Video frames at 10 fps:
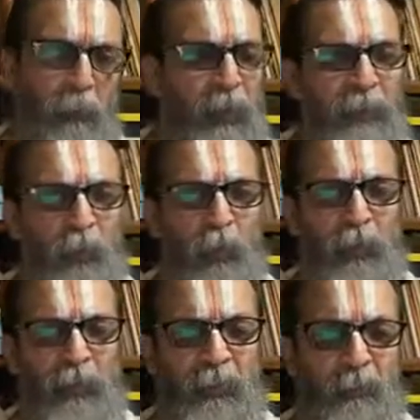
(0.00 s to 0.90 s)
Many
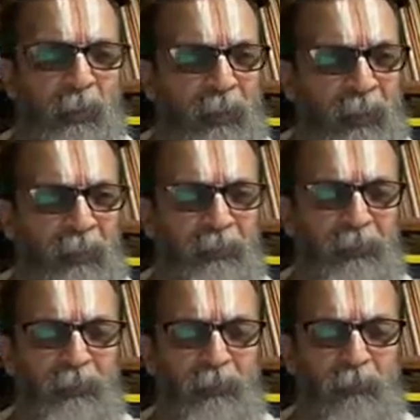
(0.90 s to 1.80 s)
rulers, many
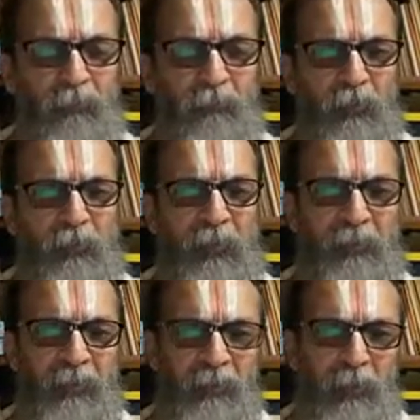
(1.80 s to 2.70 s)
kings in
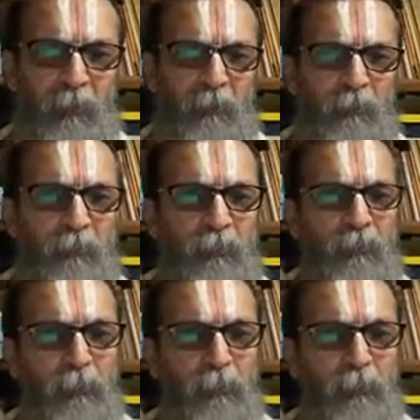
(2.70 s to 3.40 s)
their kingdom